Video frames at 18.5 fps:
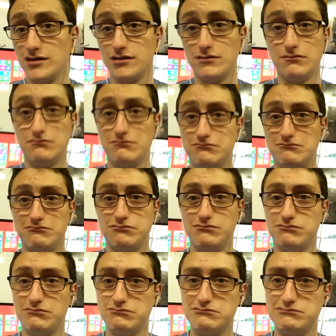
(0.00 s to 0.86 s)
um,
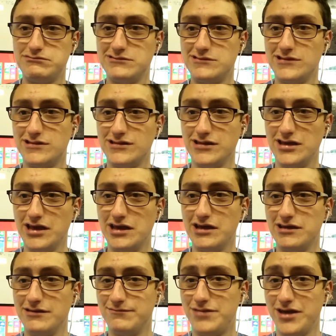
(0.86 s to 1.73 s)

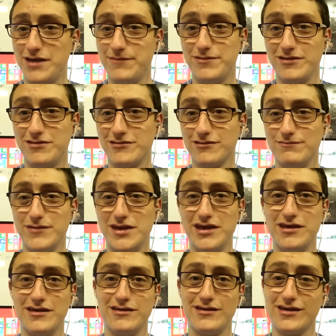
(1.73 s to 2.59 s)
yeah, maybe it's just
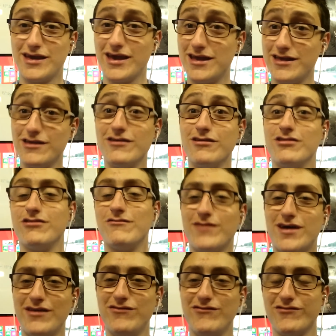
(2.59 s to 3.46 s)
me getting used
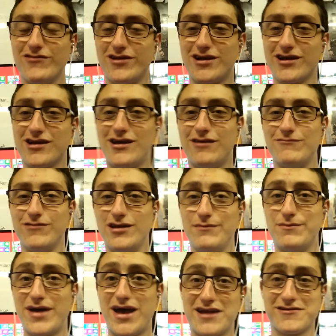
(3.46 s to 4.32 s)
to Android. I can't
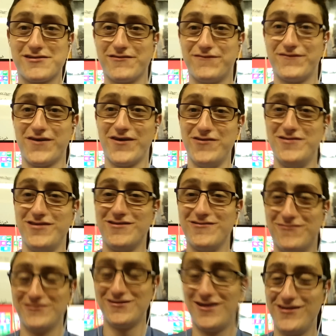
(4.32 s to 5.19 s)
really bash the phone,
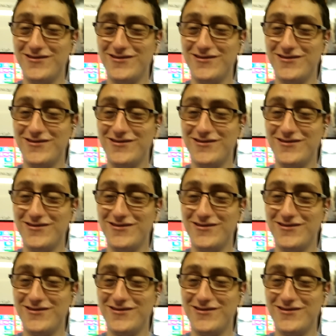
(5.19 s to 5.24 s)
in all